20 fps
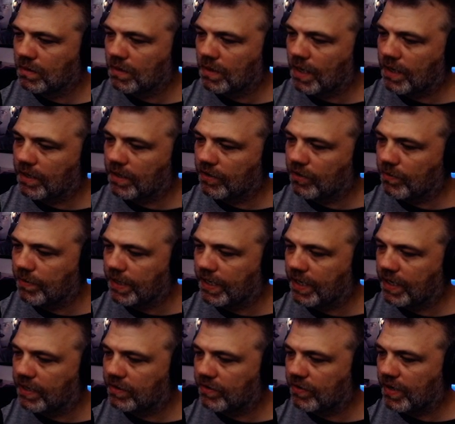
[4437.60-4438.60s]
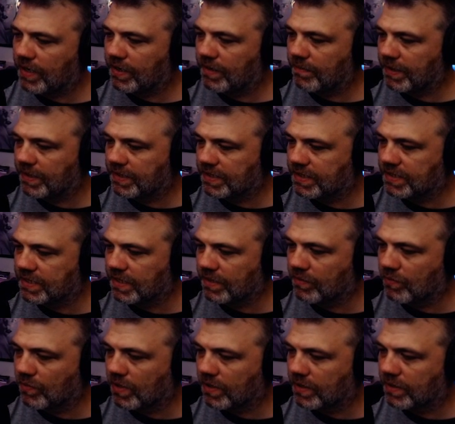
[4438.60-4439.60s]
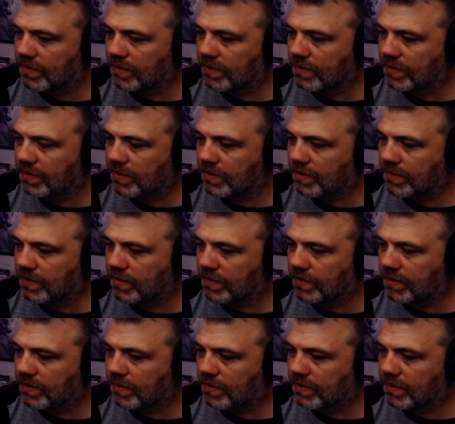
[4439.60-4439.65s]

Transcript: I don't know, man. I don't know how to make this thing work.